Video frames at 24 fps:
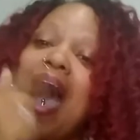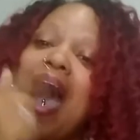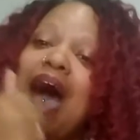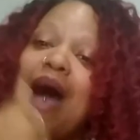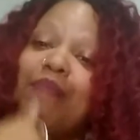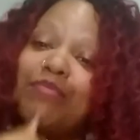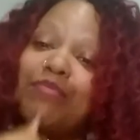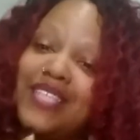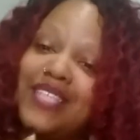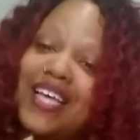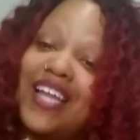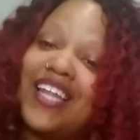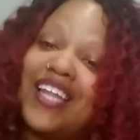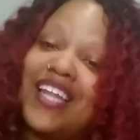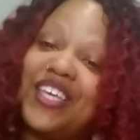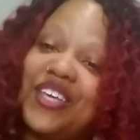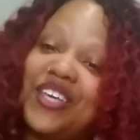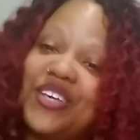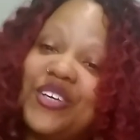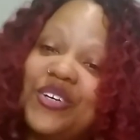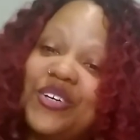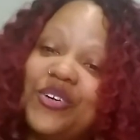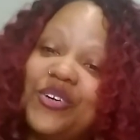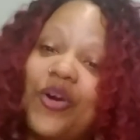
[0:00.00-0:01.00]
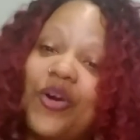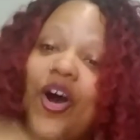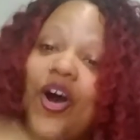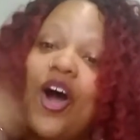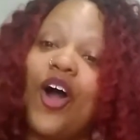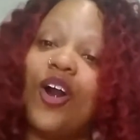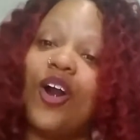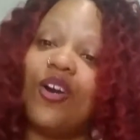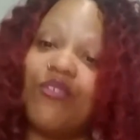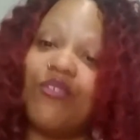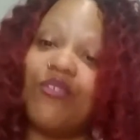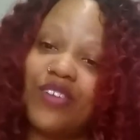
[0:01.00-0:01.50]
I'm telling you,
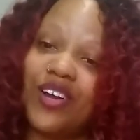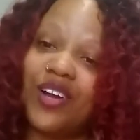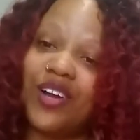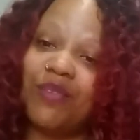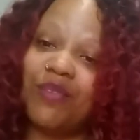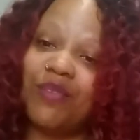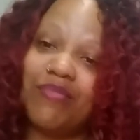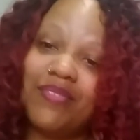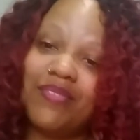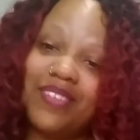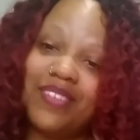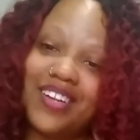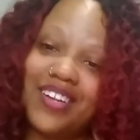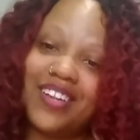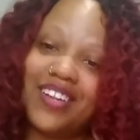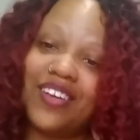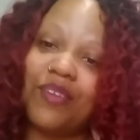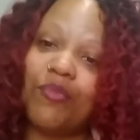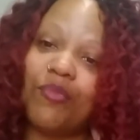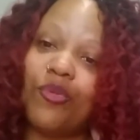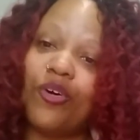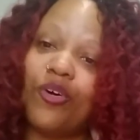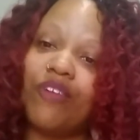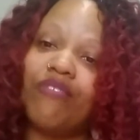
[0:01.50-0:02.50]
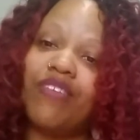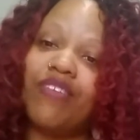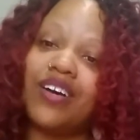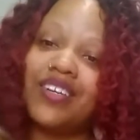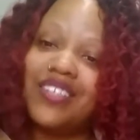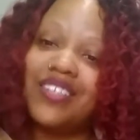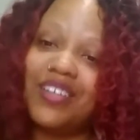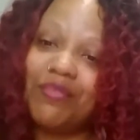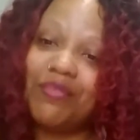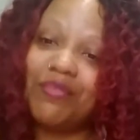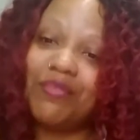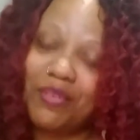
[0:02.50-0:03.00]
her rim looked more
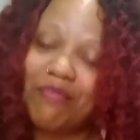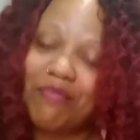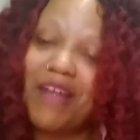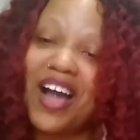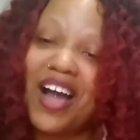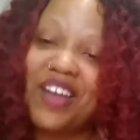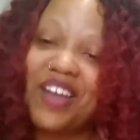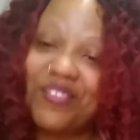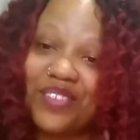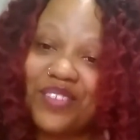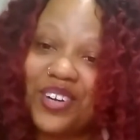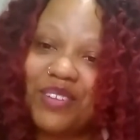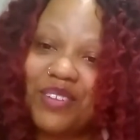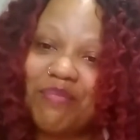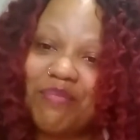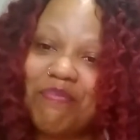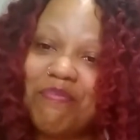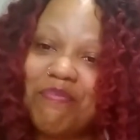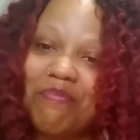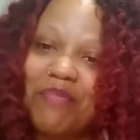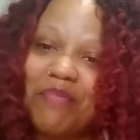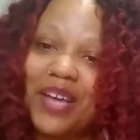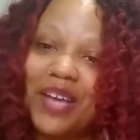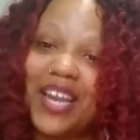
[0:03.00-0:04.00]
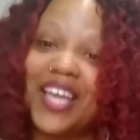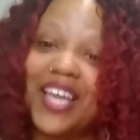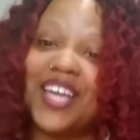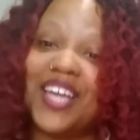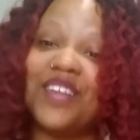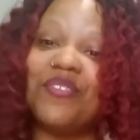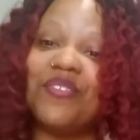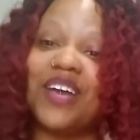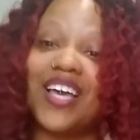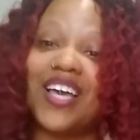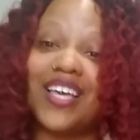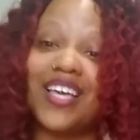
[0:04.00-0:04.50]
fucked up than my rim. But
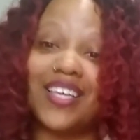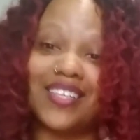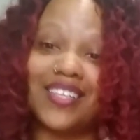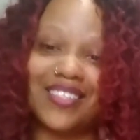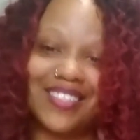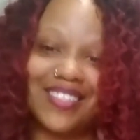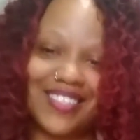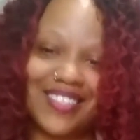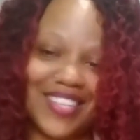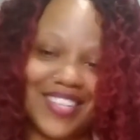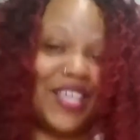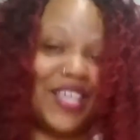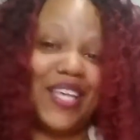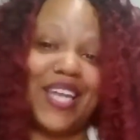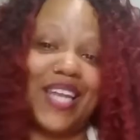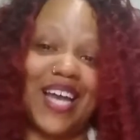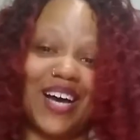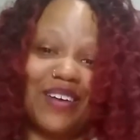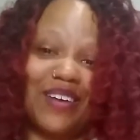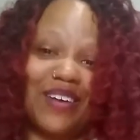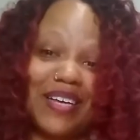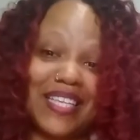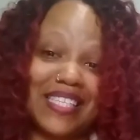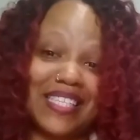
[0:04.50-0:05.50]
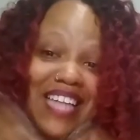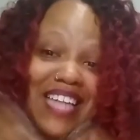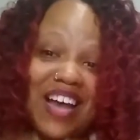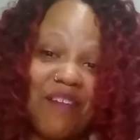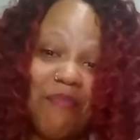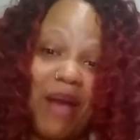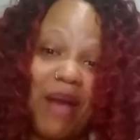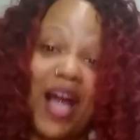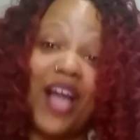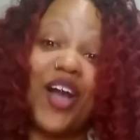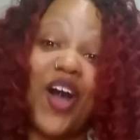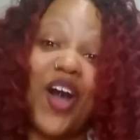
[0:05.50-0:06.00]
anyways, you know, it's
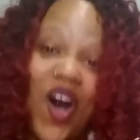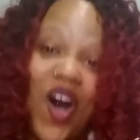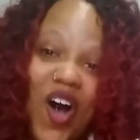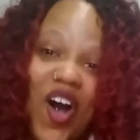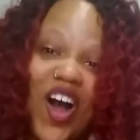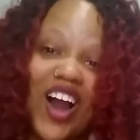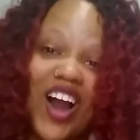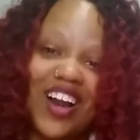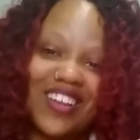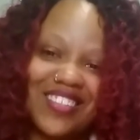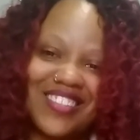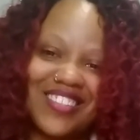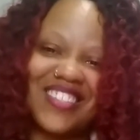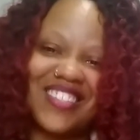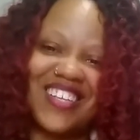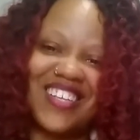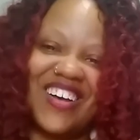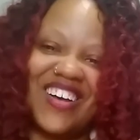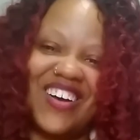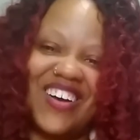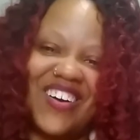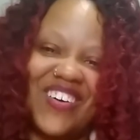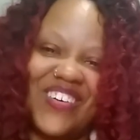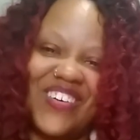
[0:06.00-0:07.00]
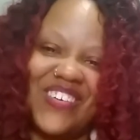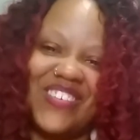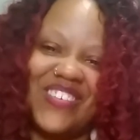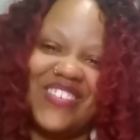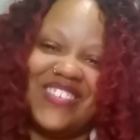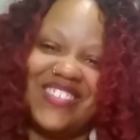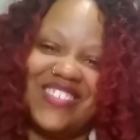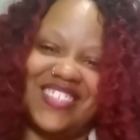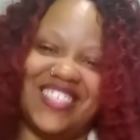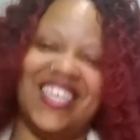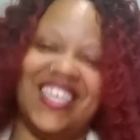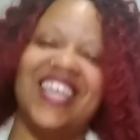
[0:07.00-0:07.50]
not my car,
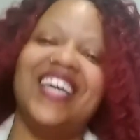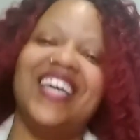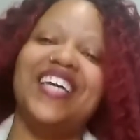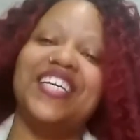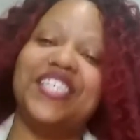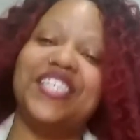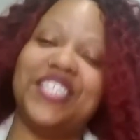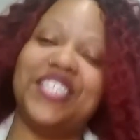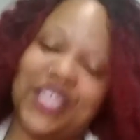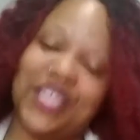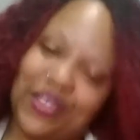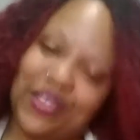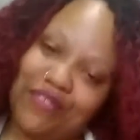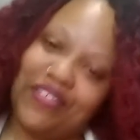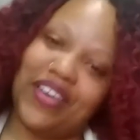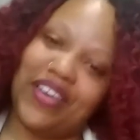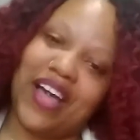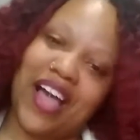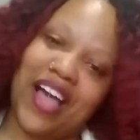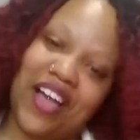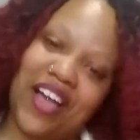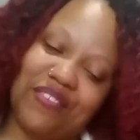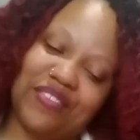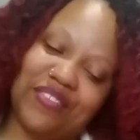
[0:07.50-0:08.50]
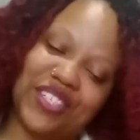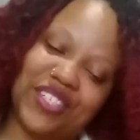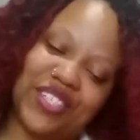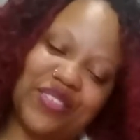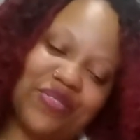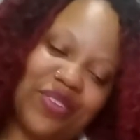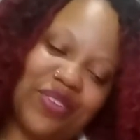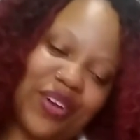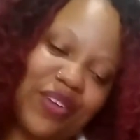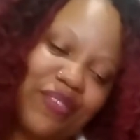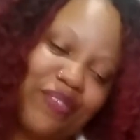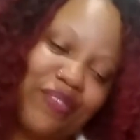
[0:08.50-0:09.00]
so she can feel however she
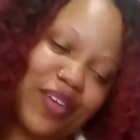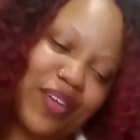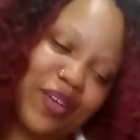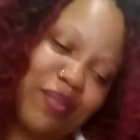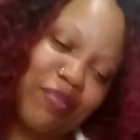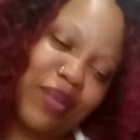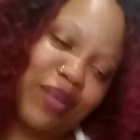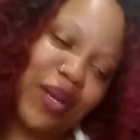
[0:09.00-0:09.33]
wanna feel.